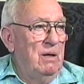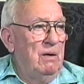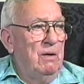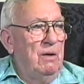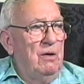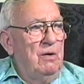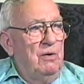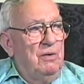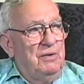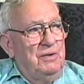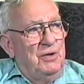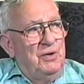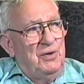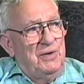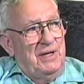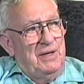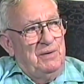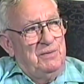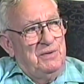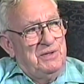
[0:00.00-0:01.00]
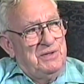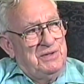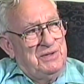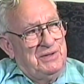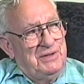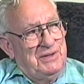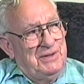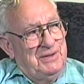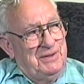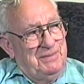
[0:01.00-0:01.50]
Oh, no, that was
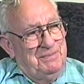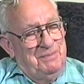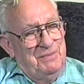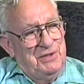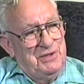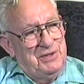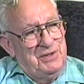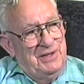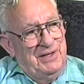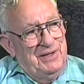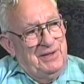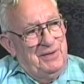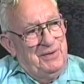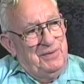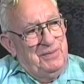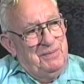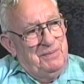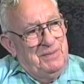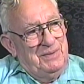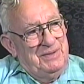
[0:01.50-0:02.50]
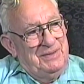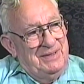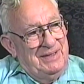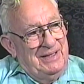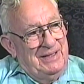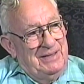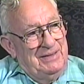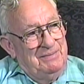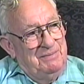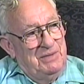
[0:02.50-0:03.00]
uh, much later. Later on?
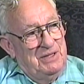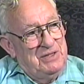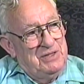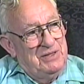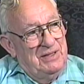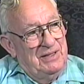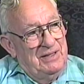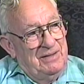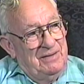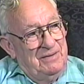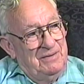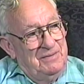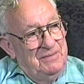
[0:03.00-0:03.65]
Yeah, much later.